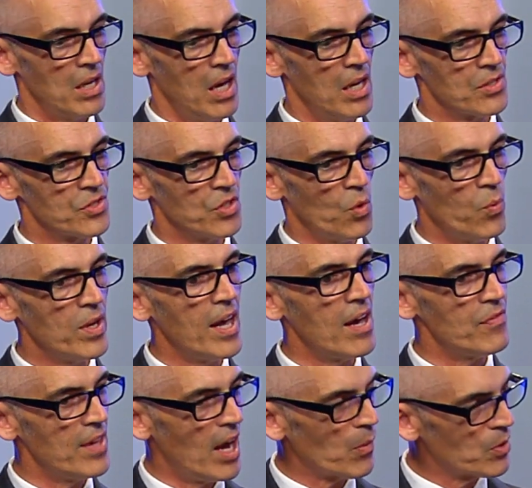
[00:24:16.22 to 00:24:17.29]
So we have
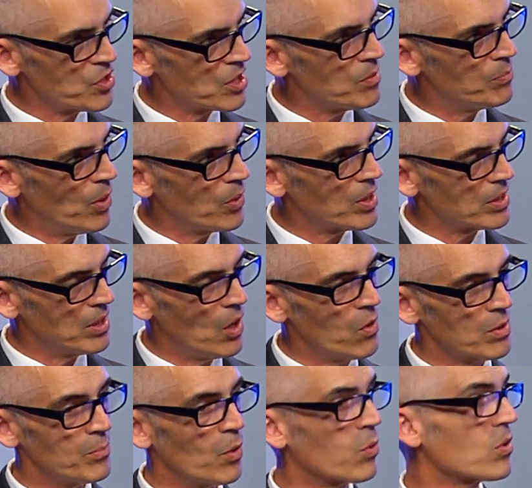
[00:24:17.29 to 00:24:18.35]
the outreach component
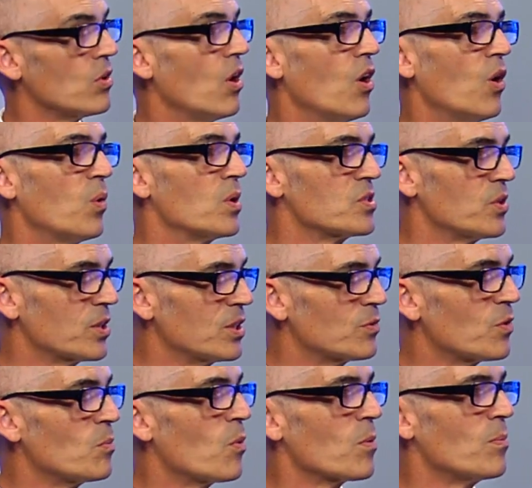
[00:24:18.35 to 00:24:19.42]
going, but we're always looking
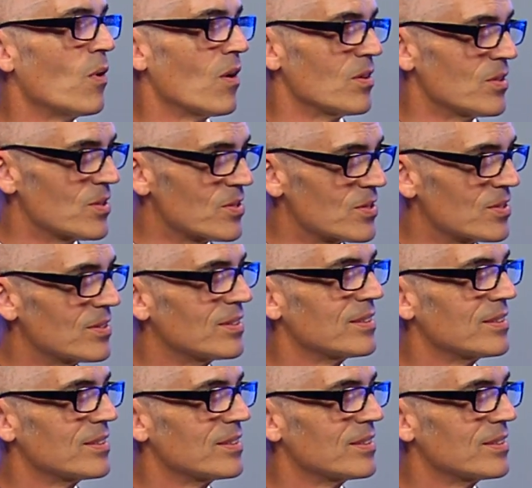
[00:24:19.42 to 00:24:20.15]
for more partners.